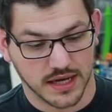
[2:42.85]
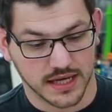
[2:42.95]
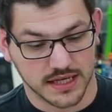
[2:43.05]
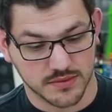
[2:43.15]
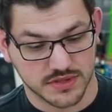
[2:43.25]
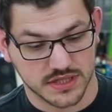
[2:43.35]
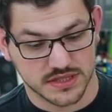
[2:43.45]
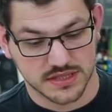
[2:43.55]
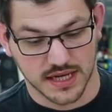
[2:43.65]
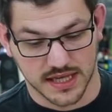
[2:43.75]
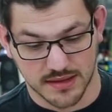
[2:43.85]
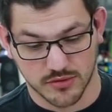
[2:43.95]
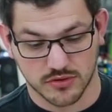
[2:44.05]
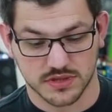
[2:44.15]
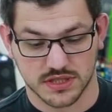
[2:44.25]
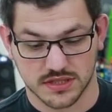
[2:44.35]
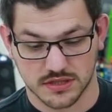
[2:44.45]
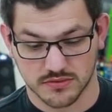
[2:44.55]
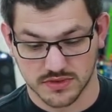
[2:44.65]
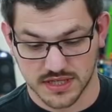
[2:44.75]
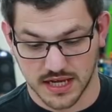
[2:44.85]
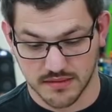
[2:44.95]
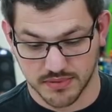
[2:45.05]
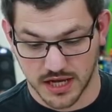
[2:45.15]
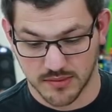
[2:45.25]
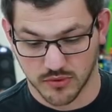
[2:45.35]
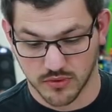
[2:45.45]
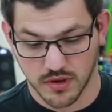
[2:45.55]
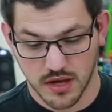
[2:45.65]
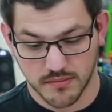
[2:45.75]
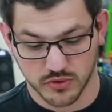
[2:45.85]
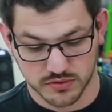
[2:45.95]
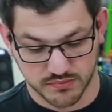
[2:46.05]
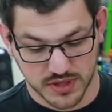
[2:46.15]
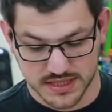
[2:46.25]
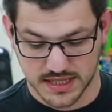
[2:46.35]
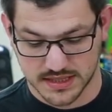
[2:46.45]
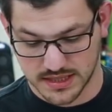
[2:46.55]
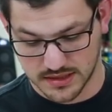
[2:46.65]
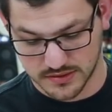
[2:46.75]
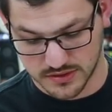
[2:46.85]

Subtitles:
High heat resistance, high chemical resistance, resin, pliable, post-processing.